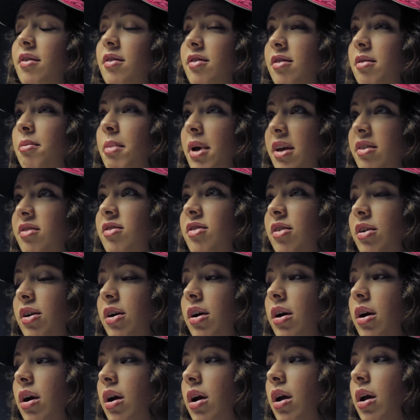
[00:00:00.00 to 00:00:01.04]

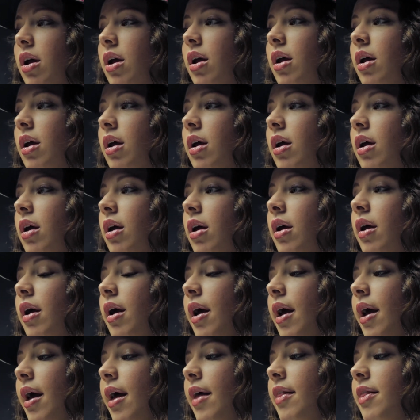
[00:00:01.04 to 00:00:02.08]
semester,
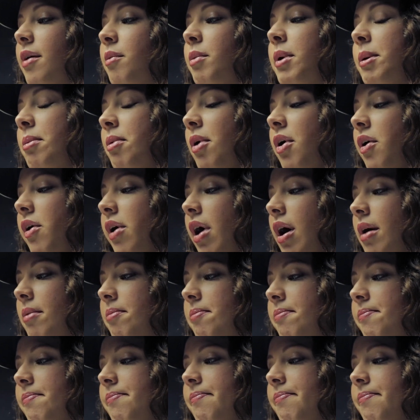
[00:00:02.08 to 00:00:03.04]
and then we broke up.